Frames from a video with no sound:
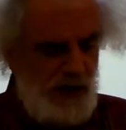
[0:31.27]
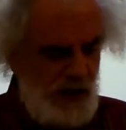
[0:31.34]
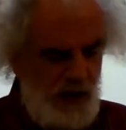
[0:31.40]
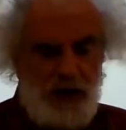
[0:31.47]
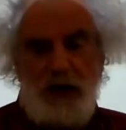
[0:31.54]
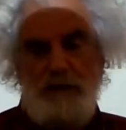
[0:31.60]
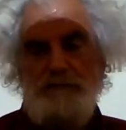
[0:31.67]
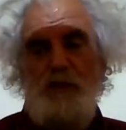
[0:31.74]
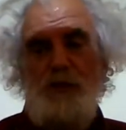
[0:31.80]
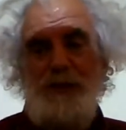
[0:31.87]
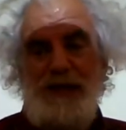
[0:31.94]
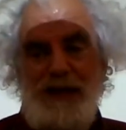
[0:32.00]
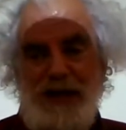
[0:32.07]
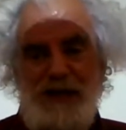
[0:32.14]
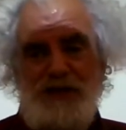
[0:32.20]
We'll be
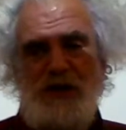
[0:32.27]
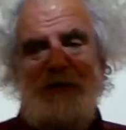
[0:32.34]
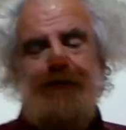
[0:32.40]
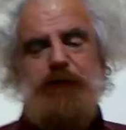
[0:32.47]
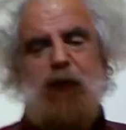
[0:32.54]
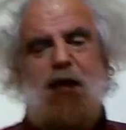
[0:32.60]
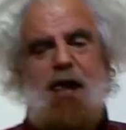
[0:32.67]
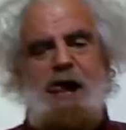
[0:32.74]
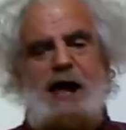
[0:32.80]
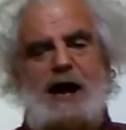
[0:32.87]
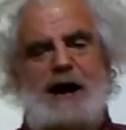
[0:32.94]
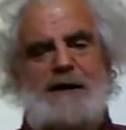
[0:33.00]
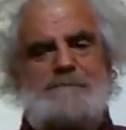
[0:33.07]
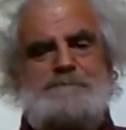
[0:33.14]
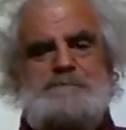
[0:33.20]
getting into.
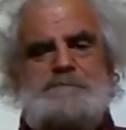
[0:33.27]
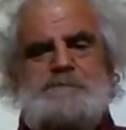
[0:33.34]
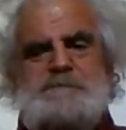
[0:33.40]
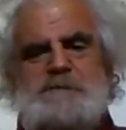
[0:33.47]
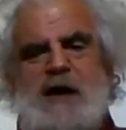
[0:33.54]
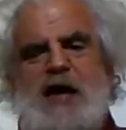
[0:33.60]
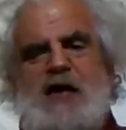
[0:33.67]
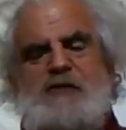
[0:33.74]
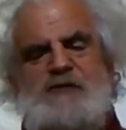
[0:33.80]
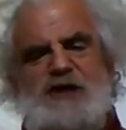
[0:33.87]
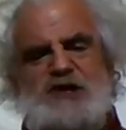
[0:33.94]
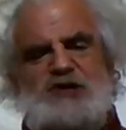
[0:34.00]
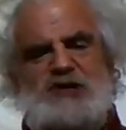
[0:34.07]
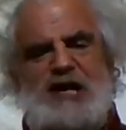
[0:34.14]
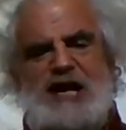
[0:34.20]

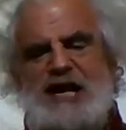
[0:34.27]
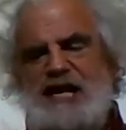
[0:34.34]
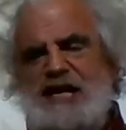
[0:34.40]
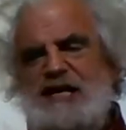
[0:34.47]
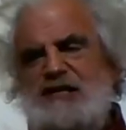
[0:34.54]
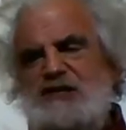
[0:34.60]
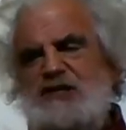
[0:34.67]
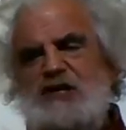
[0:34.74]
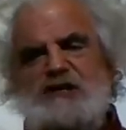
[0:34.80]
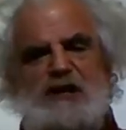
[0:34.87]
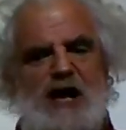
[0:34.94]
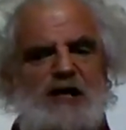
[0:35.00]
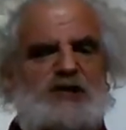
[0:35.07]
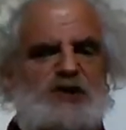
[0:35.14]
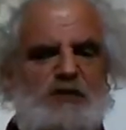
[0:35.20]
This is
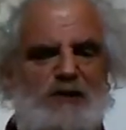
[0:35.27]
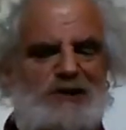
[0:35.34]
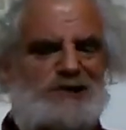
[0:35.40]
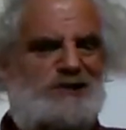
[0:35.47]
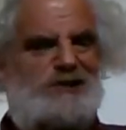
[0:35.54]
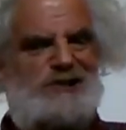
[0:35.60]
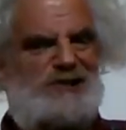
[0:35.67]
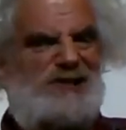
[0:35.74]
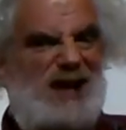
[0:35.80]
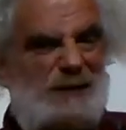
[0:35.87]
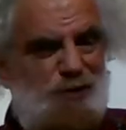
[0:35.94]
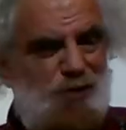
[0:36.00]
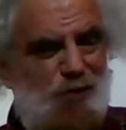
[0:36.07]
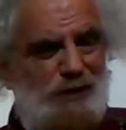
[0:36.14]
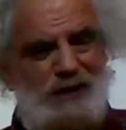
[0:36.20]
not so much
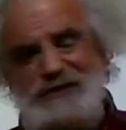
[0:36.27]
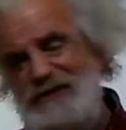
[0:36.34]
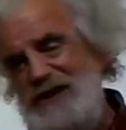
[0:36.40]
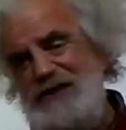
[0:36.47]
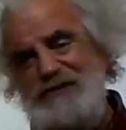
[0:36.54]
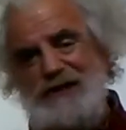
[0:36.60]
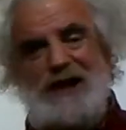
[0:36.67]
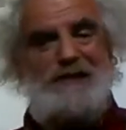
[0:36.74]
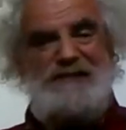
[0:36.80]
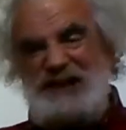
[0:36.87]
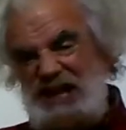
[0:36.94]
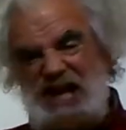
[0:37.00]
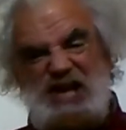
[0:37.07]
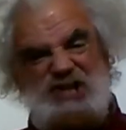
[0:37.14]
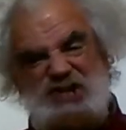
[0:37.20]
conceptual as it is kind of
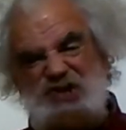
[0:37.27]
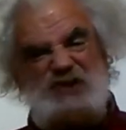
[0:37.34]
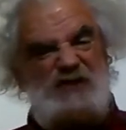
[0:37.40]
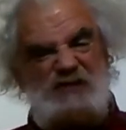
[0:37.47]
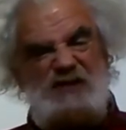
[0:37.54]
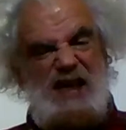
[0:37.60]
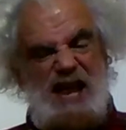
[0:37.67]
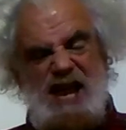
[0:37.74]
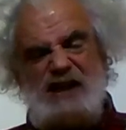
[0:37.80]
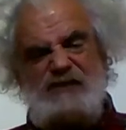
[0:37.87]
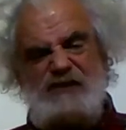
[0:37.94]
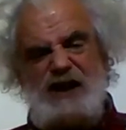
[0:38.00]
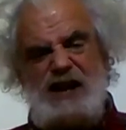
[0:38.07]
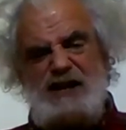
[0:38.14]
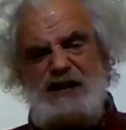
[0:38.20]
lists of things
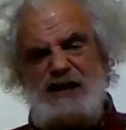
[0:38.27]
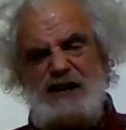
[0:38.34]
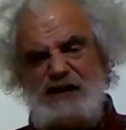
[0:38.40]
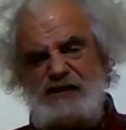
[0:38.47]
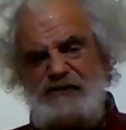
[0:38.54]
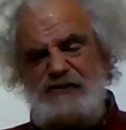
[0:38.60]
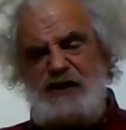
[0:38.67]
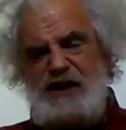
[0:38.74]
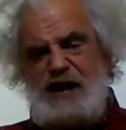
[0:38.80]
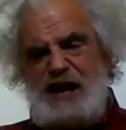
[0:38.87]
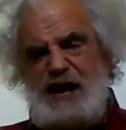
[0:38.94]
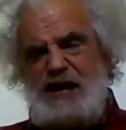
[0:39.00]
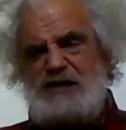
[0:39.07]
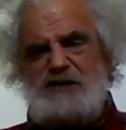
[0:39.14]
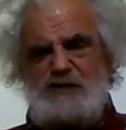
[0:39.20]
and ideas
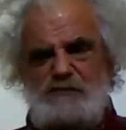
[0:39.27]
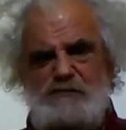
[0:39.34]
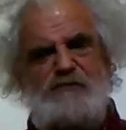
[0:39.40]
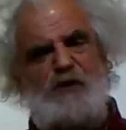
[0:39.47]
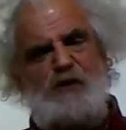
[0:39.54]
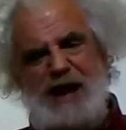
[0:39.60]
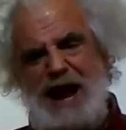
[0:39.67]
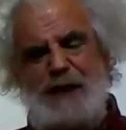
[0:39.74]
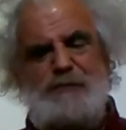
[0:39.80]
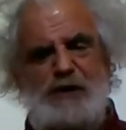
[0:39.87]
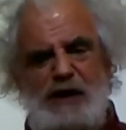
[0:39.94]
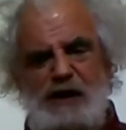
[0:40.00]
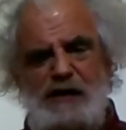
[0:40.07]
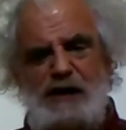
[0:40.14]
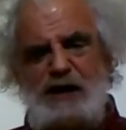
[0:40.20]
and some
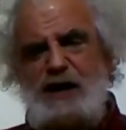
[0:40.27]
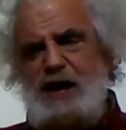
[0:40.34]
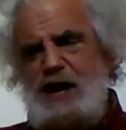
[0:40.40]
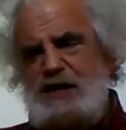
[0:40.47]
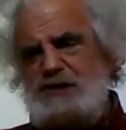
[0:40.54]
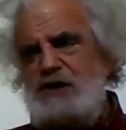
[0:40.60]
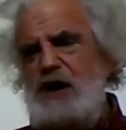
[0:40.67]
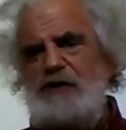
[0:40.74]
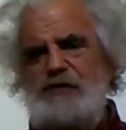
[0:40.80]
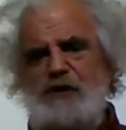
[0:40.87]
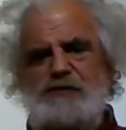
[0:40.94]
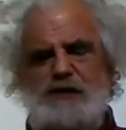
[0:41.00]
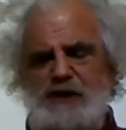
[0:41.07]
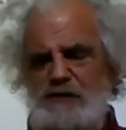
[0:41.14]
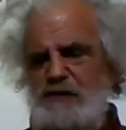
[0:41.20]
vocabulary. So I
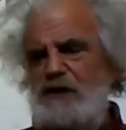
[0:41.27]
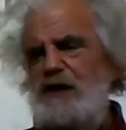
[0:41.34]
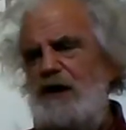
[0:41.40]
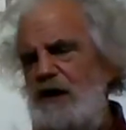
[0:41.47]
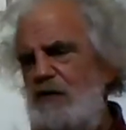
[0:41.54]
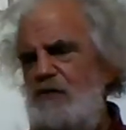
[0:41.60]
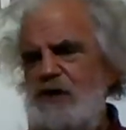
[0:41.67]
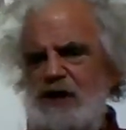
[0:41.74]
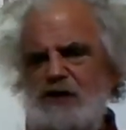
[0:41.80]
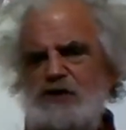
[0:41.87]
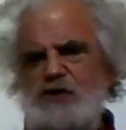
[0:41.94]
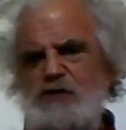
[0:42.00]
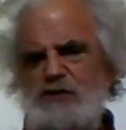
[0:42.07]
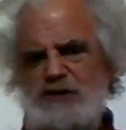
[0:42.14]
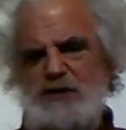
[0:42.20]
thought that we could
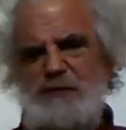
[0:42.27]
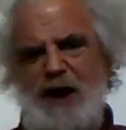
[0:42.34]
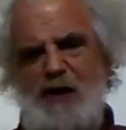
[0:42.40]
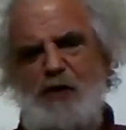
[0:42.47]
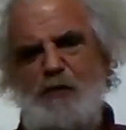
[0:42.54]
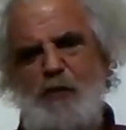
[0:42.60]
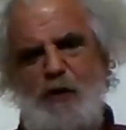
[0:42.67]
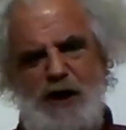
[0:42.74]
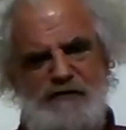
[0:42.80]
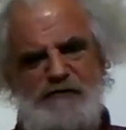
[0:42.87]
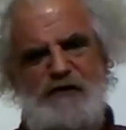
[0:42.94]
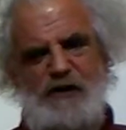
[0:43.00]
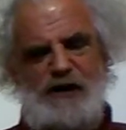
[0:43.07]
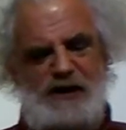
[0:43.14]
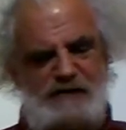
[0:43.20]
use the PowerPoint
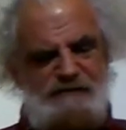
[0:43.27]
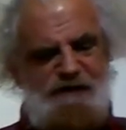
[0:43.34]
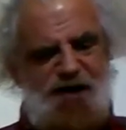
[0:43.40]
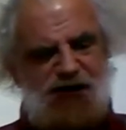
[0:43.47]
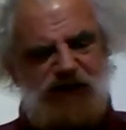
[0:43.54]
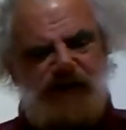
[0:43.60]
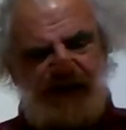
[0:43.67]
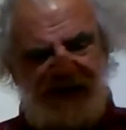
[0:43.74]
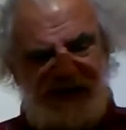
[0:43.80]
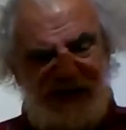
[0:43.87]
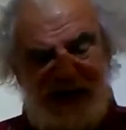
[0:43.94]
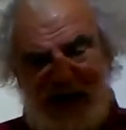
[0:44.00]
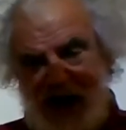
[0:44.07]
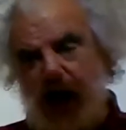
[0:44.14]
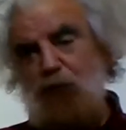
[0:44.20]
fairly effectively.
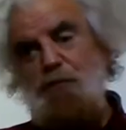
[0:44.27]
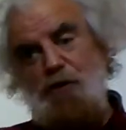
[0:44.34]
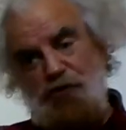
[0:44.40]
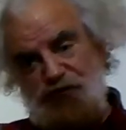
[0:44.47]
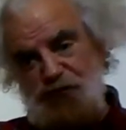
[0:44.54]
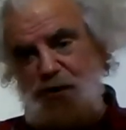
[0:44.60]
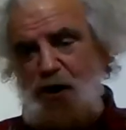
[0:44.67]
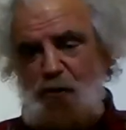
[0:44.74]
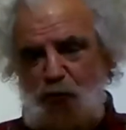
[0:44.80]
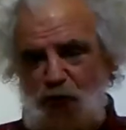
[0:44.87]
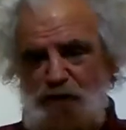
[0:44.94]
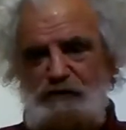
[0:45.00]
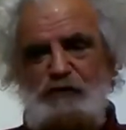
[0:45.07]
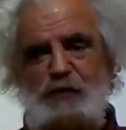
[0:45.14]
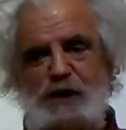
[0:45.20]
I'll post the PowerPoint
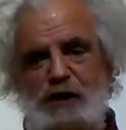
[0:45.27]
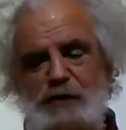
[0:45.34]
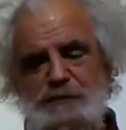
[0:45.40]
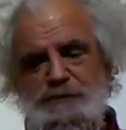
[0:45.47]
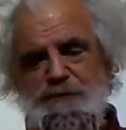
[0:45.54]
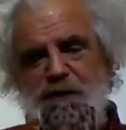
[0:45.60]
as well.